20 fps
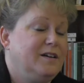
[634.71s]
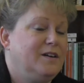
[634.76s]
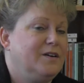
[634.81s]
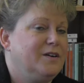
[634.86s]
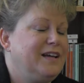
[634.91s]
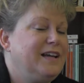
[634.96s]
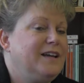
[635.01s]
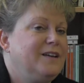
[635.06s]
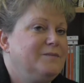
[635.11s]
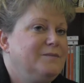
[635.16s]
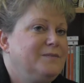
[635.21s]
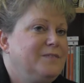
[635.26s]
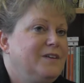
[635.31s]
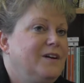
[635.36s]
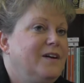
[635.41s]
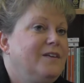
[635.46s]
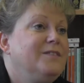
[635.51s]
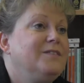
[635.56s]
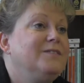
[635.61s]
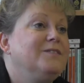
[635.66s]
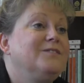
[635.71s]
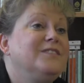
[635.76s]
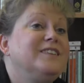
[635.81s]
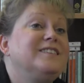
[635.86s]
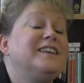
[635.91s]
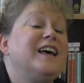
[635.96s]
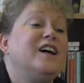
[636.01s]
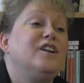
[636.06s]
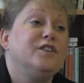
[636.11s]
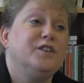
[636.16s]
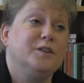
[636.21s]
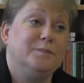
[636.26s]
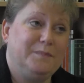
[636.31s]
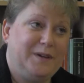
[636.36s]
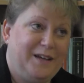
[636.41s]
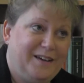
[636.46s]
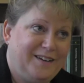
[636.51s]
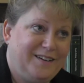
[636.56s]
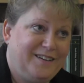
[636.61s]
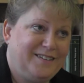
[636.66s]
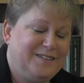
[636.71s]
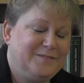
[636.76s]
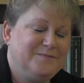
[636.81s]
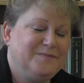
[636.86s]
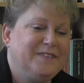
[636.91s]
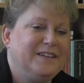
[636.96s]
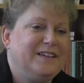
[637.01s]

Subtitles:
or he seldom paid.